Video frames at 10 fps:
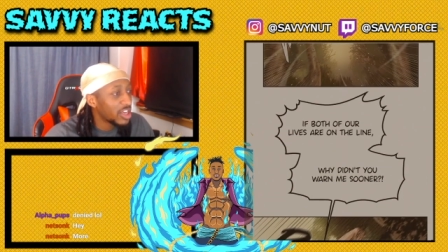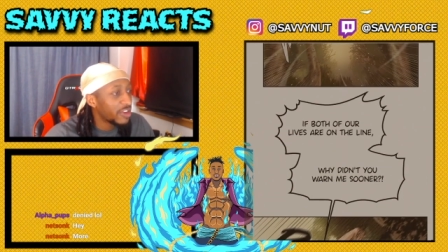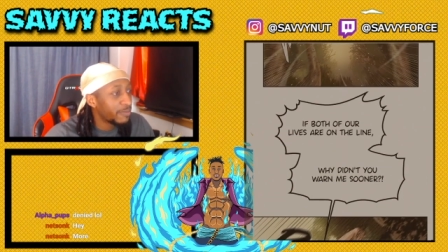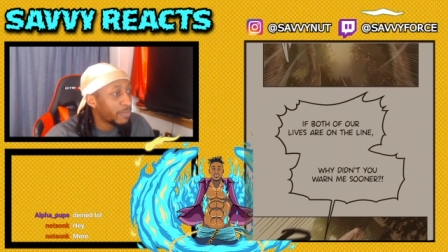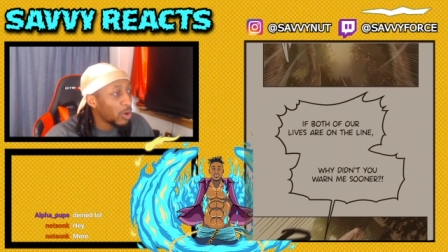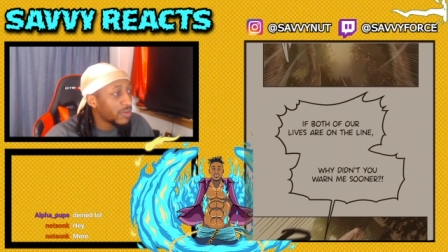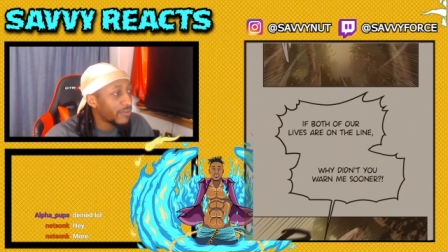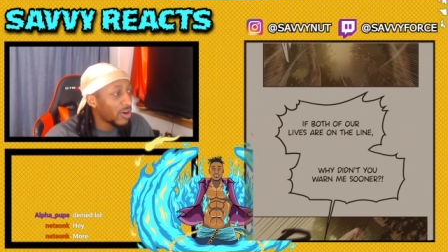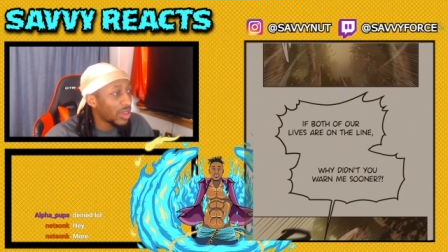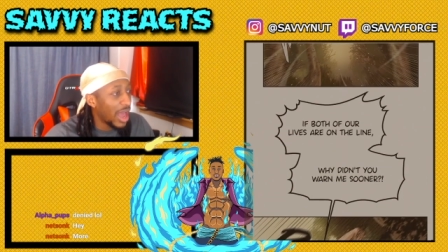If both of
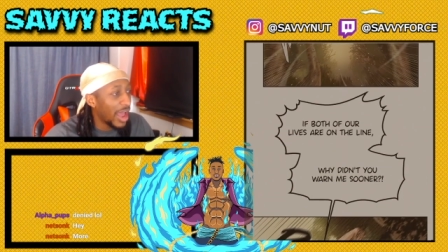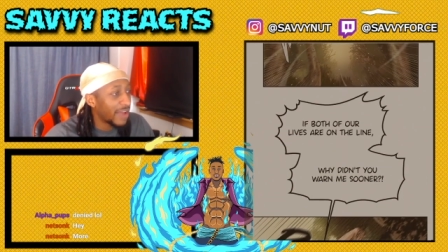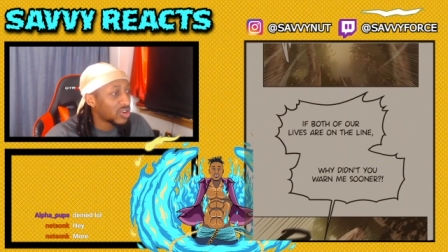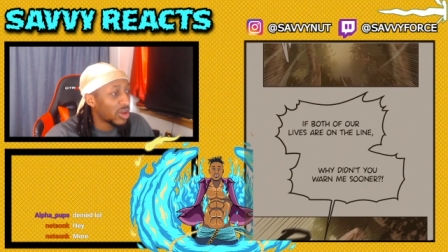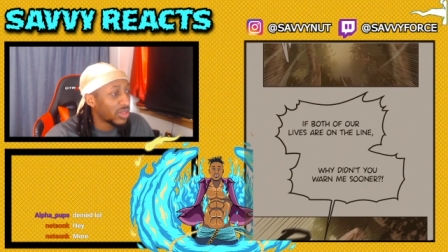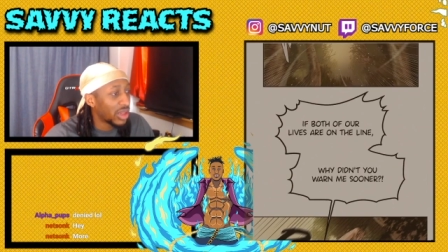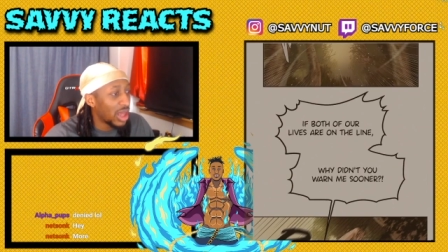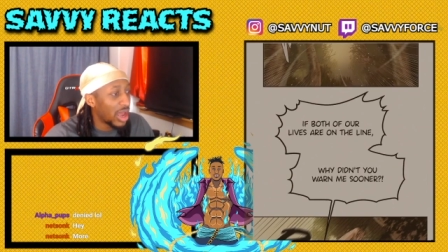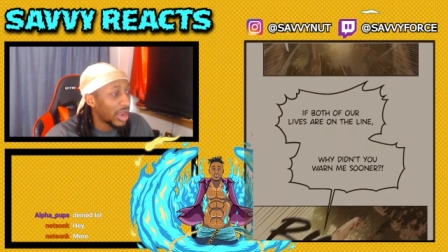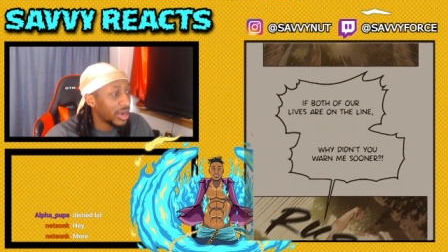our lives are on the
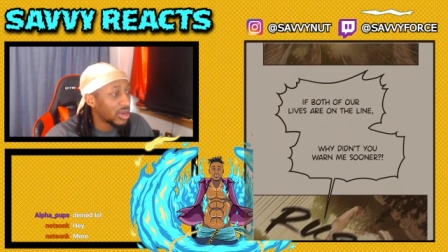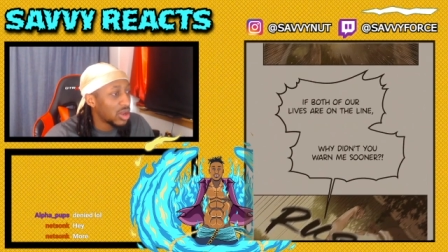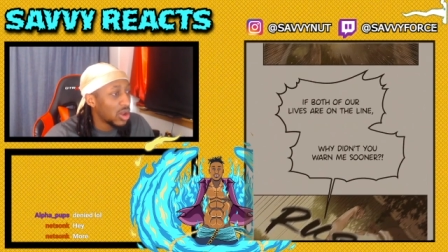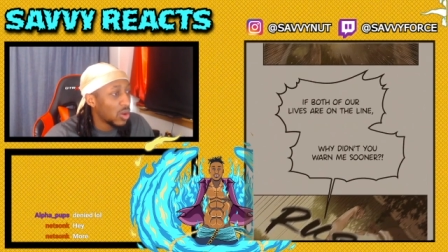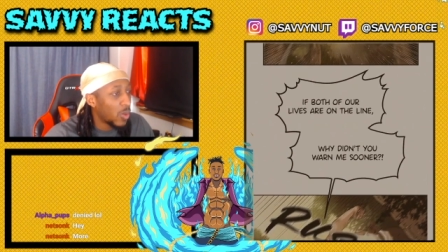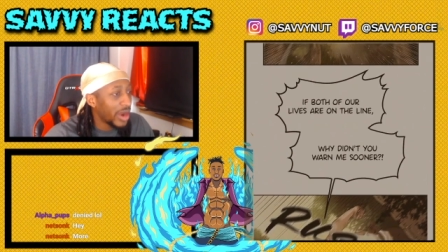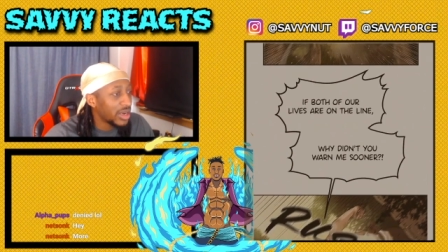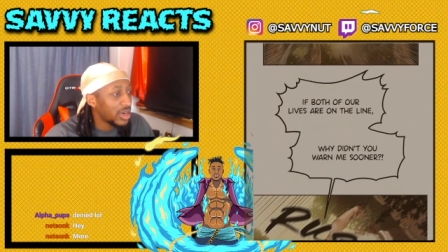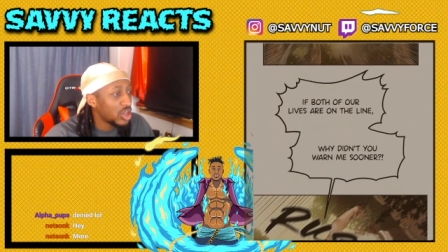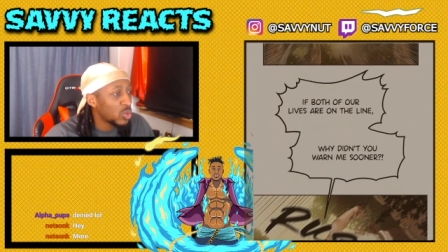line, why
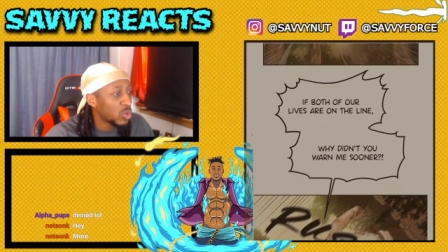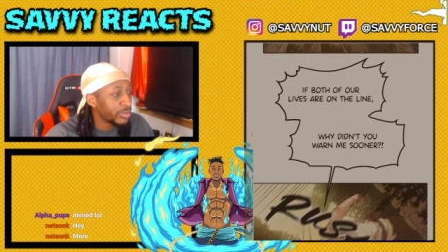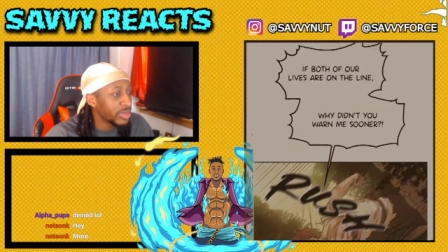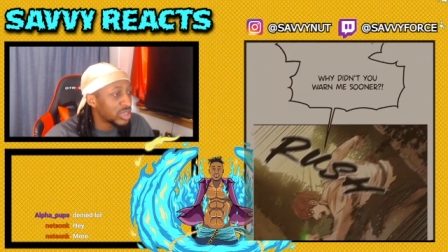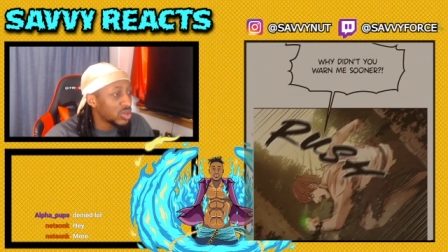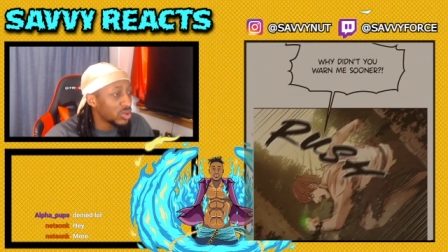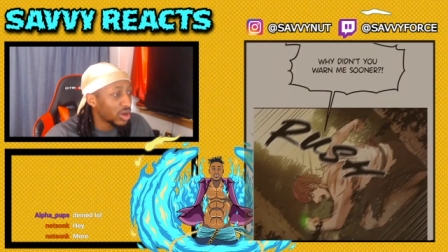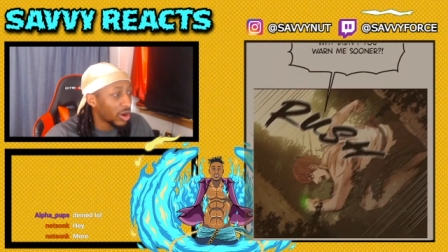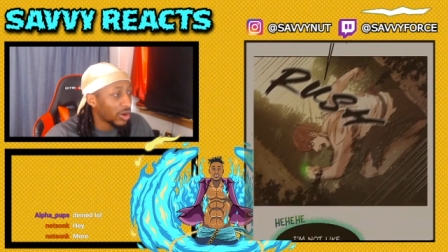didn't you warn me sooner?